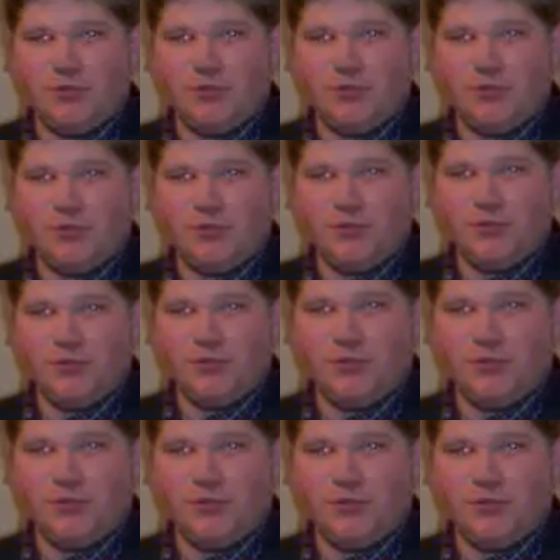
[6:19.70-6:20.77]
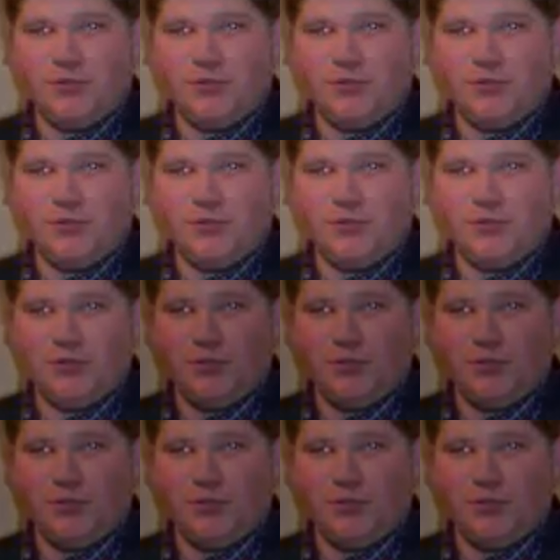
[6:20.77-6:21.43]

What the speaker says: No one is speaking in this clip.